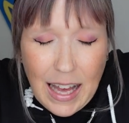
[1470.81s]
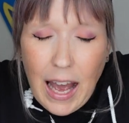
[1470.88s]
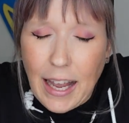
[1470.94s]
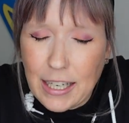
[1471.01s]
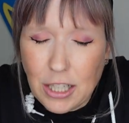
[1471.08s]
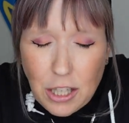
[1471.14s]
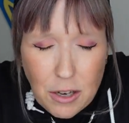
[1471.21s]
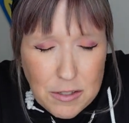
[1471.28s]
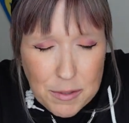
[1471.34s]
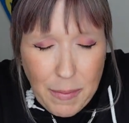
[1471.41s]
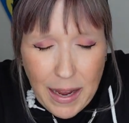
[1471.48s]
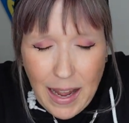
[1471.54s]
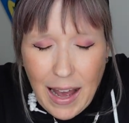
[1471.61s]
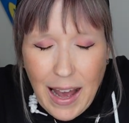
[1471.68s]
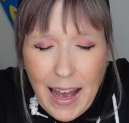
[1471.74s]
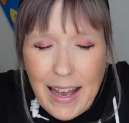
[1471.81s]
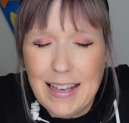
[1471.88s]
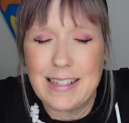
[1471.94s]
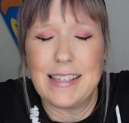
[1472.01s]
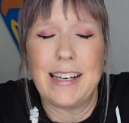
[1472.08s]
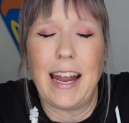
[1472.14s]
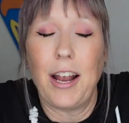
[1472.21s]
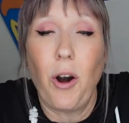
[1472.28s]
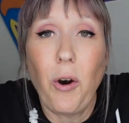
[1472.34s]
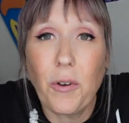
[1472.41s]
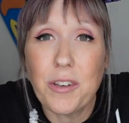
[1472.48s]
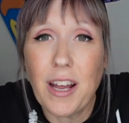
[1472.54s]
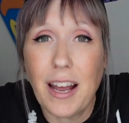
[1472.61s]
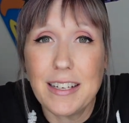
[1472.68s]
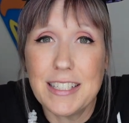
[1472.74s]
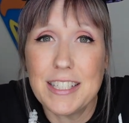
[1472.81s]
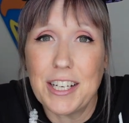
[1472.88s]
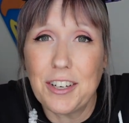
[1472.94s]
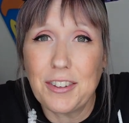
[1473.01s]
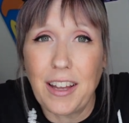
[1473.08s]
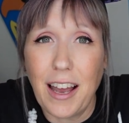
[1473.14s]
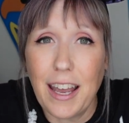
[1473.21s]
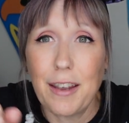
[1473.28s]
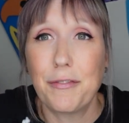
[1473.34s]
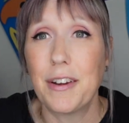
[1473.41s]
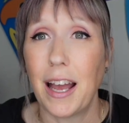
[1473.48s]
I close my eyes and I hold on to dear life,